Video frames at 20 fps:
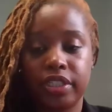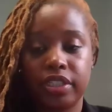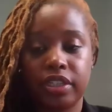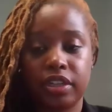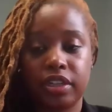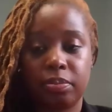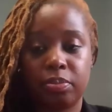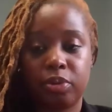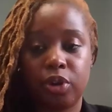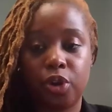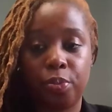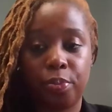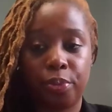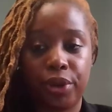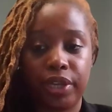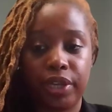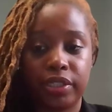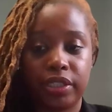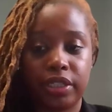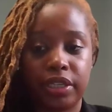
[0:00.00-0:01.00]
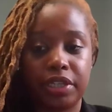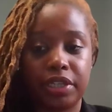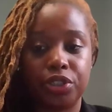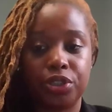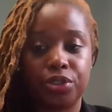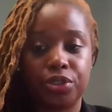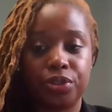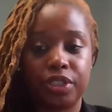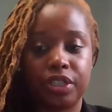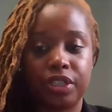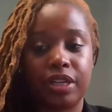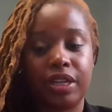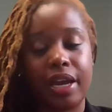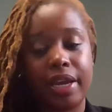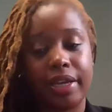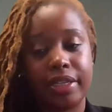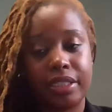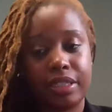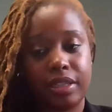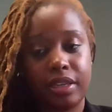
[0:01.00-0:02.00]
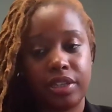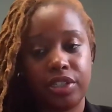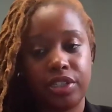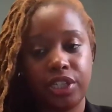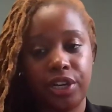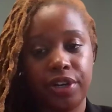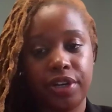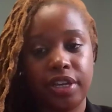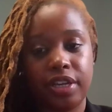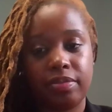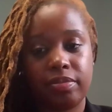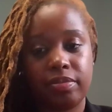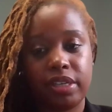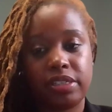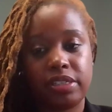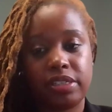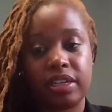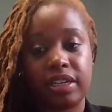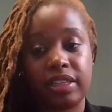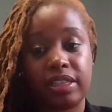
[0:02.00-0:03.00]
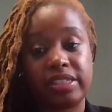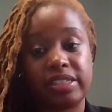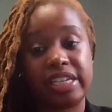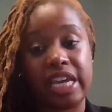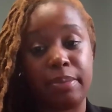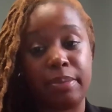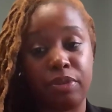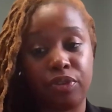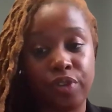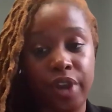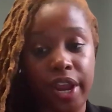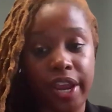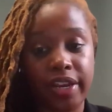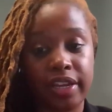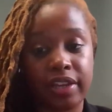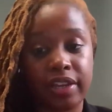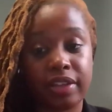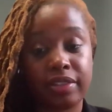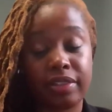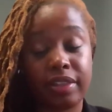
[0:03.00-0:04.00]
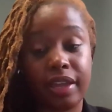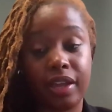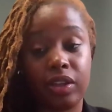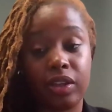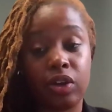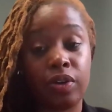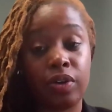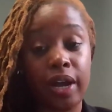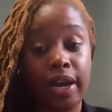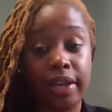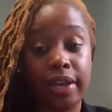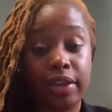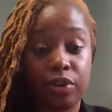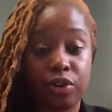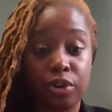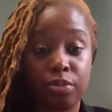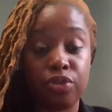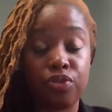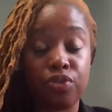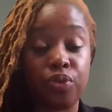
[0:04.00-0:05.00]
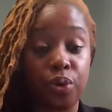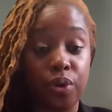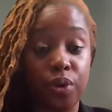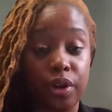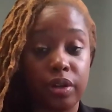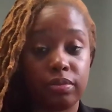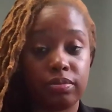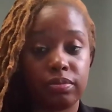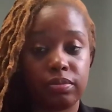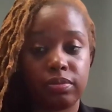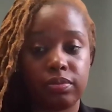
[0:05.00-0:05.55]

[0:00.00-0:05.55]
is it appropriate to introduce a client to the attorney? Is it at the time of writing the LOI or before?